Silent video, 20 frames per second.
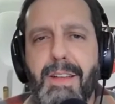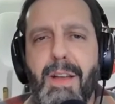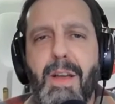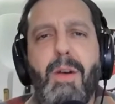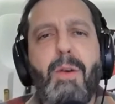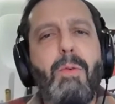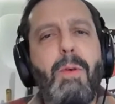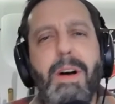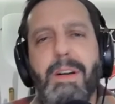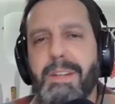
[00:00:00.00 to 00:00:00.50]

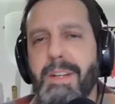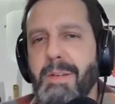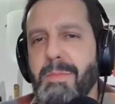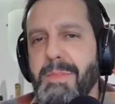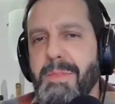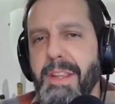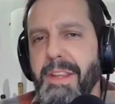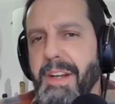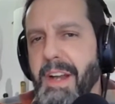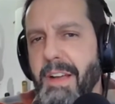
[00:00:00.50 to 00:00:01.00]
Welcome
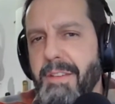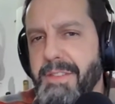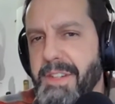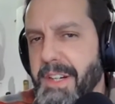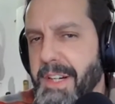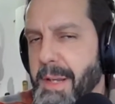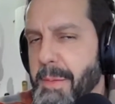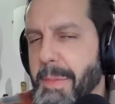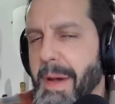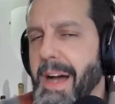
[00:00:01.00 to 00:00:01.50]
to the Knife
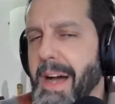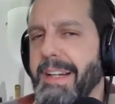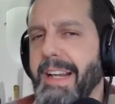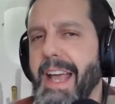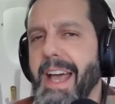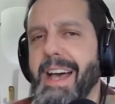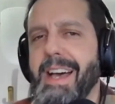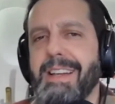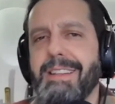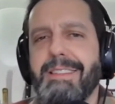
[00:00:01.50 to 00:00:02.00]
Junkie
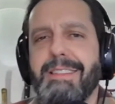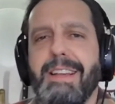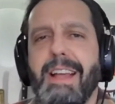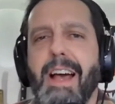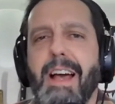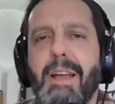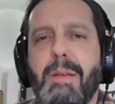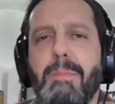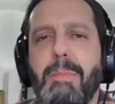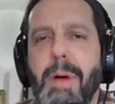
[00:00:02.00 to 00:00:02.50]
Podcast.
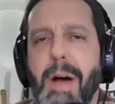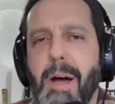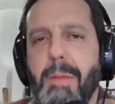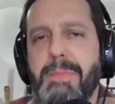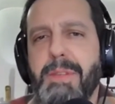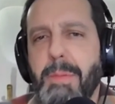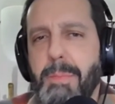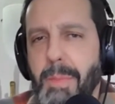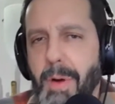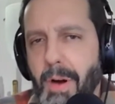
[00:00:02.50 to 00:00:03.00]
I'm Bob
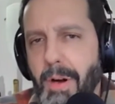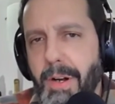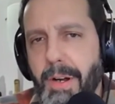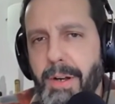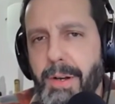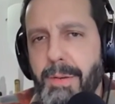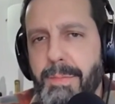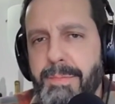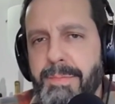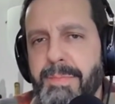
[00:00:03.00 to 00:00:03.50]

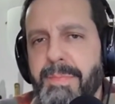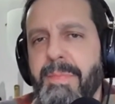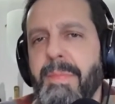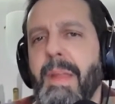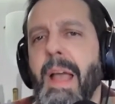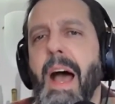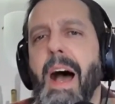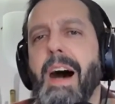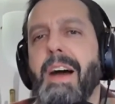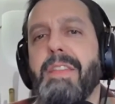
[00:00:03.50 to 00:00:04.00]
DeMarco.
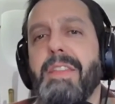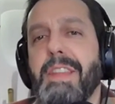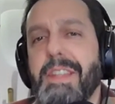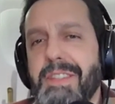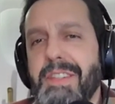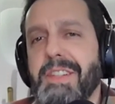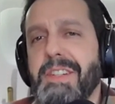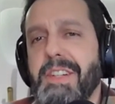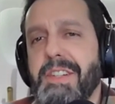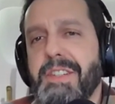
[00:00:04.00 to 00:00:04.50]
On
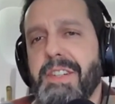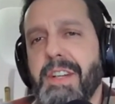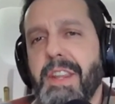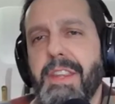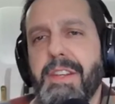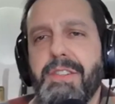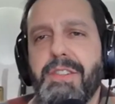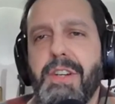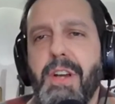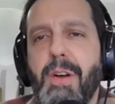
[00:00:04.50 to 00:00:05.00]
this edition of
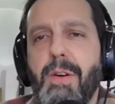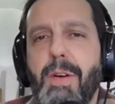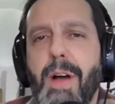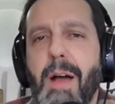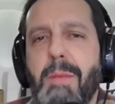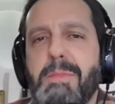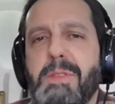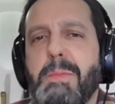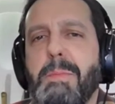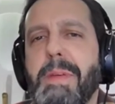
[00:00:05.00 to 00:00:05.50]
the show,
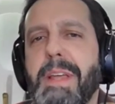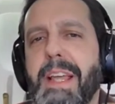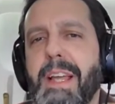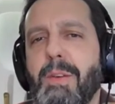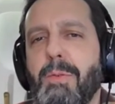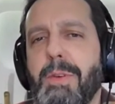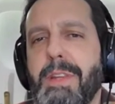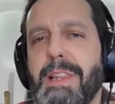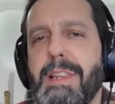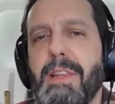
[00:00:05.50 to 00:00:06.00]
I'm
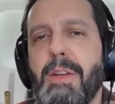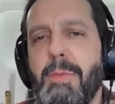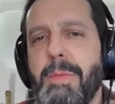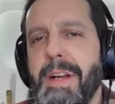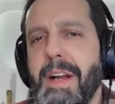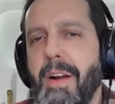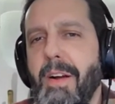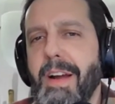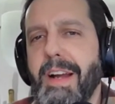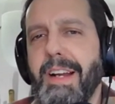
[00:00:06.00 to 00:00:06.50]
speaking with
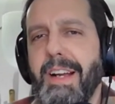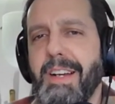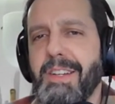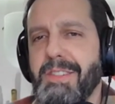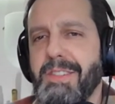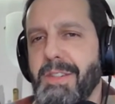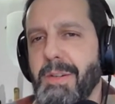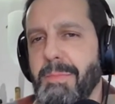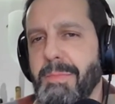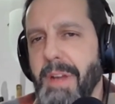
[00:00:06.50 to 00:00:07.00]
luminary
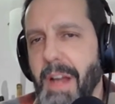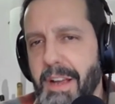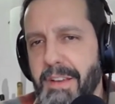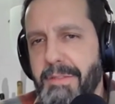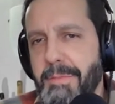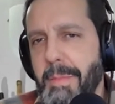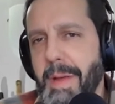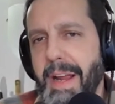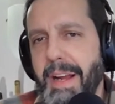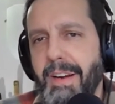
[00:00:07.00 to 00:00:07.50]
custom
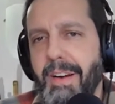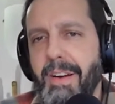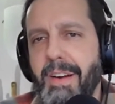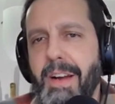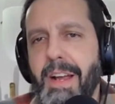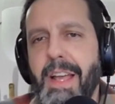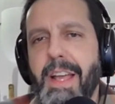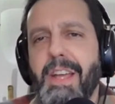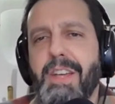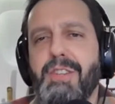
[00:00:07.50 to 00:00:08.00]
knife maker
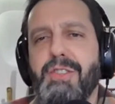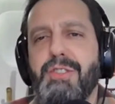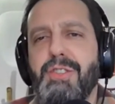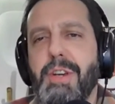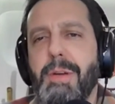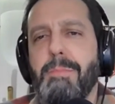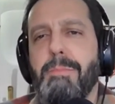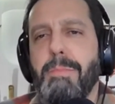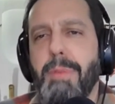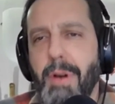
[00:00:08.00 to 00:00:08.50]

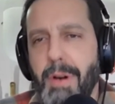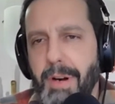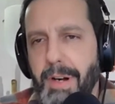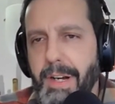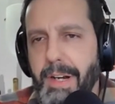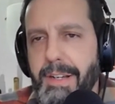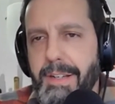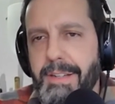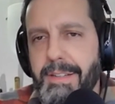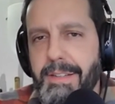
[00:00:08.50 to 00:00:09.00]
Jim Burke.